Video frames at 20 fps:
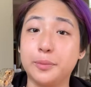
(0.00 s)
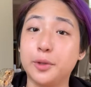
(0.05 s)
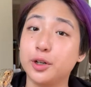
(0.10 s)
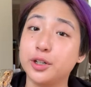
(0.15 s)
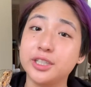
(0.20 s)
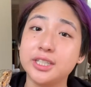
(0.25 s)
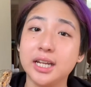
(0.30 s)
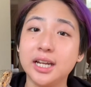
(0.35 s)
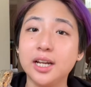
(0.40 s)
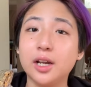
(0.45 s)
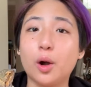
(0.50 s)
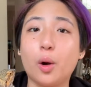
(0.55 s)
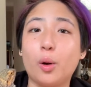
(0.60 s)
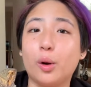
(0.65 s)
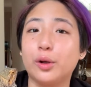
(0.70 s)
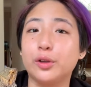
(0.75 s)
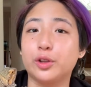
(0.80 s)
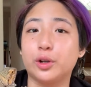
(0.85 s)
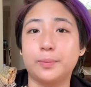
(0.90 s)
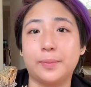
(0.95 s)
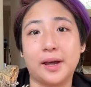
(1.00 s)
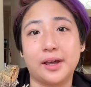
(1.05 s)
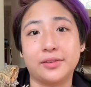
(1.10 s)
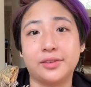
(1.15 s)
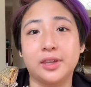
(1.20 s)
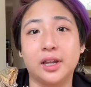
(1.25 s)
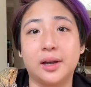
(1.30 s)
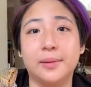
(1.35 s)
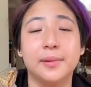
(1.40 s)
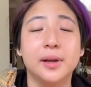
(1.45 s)
their sink or their
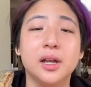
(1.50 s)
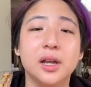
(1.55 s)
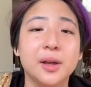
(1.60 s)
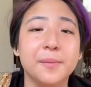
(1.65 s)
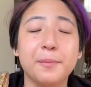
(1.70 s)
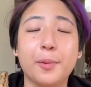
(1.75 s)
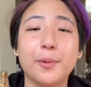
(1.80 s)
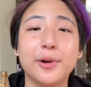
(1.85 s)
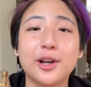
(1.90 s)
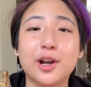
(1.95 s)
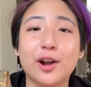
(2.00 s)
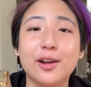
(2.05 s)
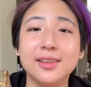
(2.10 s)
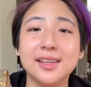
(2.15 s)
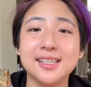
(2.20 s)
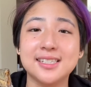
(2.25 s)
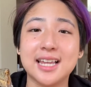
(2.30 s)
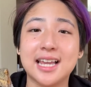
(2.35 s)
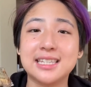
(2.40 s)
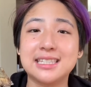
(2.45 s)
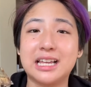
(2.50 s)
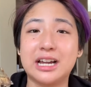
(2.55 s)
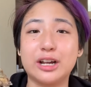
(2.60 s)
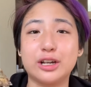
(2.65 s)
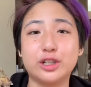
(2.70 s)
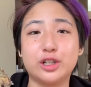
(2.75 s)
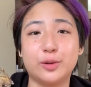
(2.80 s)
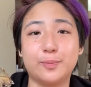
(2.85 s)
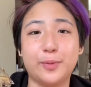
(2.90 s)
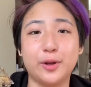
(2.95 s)
bathtub. But regardless, as long
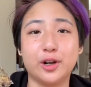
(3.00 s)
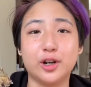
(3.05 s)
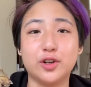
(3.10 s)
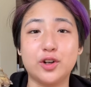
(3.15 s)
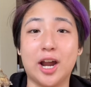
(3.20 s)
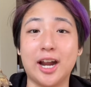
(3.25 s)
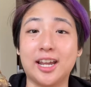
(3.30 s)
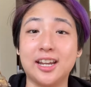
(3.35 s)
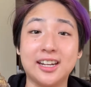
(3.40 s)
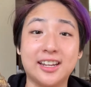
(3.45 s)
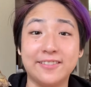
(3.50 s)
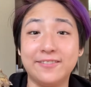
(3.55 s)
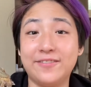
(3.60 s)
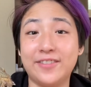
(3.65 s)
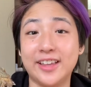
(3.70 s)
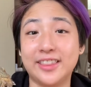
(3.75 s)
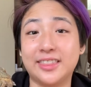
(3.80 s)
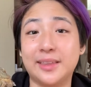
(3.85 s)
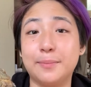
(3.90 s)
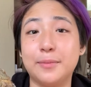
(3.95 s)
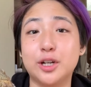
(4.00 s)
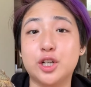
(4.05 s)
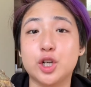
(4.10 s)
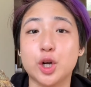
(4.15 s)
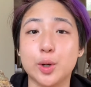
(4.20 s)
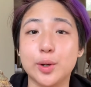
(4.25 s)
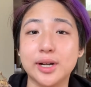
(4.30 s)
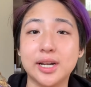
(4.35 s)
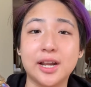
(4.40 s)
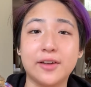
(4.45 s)
as your bearded dragon can fit the
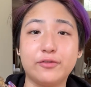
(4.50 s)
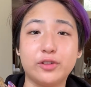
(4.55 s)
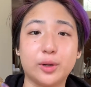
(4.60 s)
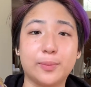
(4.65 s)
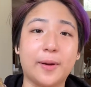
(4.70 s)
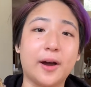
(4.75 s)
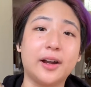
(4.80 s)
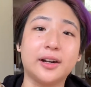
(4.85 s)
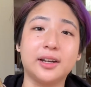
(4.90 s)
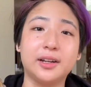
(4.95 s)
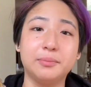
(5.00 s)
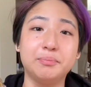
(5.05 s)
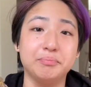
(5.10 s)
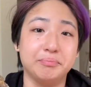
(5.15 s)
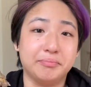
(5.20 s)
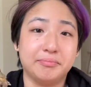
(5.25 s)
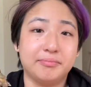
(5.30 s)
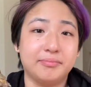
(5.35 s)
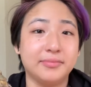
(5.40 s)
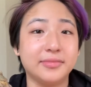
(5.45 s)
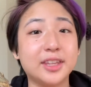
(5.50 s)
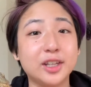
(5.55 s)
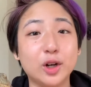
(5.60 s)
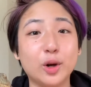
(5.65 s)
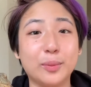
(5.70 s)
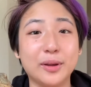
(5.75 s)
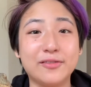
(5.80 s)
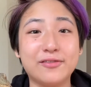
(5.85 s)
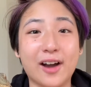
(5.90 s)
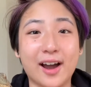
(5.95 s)
majority of their body, then you'll
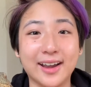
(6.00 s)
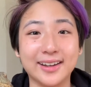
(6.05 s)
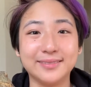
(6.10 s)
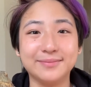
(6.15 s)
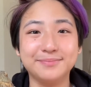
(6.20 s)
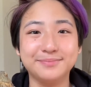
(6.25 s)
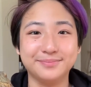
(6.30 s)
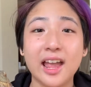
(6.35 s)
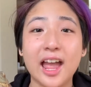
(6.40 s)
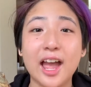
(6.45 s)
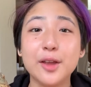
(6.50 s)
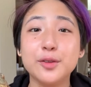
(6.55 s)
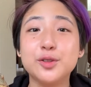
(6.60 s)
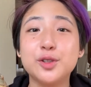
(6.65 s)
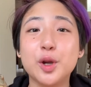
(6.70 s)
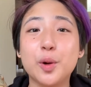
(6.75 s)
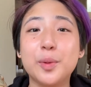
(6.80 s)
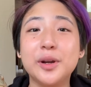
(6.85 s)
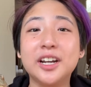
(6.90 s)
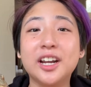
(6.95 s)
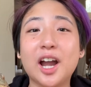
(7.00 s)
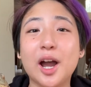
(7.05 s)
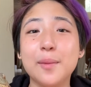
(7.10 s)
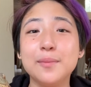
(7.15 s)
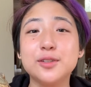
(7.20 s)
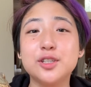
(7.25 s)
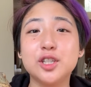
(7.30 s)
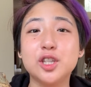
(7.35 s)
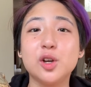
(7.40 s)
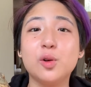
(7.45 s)
be fine. And so when it
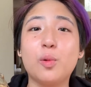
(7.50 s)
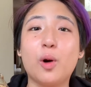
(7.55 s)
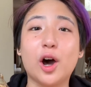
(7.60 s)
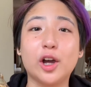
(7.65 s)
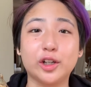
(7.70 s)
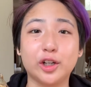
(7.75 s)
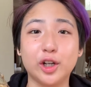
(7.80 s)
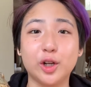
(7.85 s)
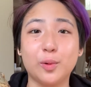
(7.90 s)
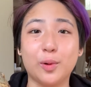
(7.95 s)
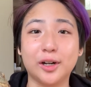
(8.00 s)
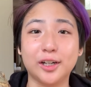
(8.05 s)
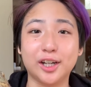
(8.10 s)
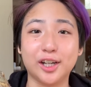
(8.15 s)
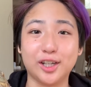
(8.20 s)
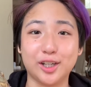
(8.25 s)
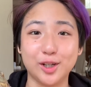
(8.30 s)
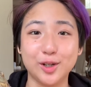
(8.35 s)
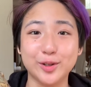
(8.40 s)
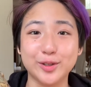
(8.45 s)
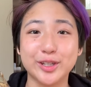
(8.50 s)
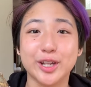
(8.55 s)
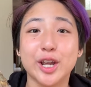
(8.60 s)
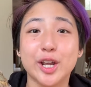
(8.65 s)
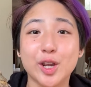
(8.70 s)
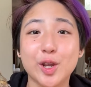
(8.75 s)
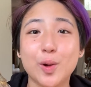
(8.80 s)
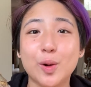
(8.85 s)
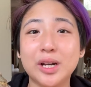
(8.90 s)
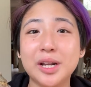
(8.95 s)
comes to the water you want to use,
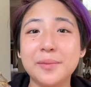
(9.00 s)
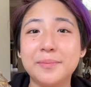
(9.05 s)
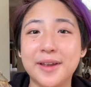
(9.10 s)
you want to